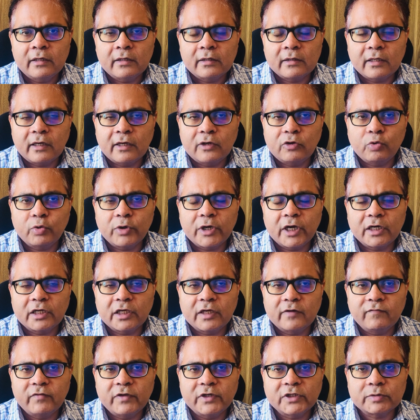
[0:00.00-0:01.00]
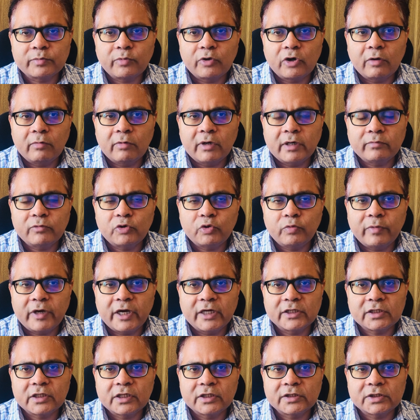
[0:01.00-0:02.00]
then you can give this problem to
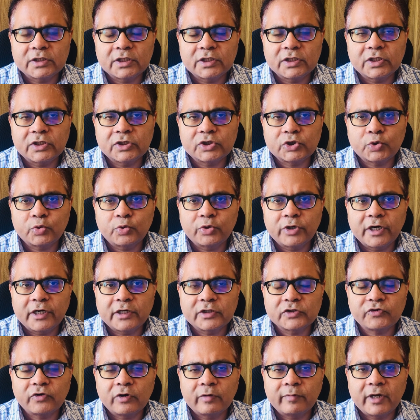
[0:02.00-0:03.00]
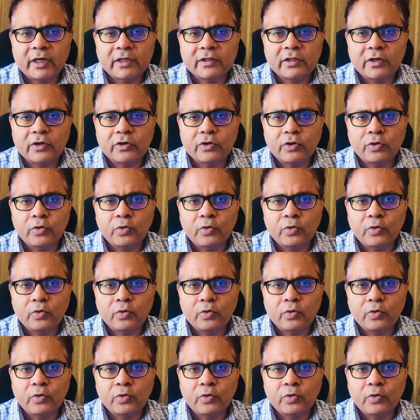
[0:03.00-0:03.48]
bachelor's degree students from either your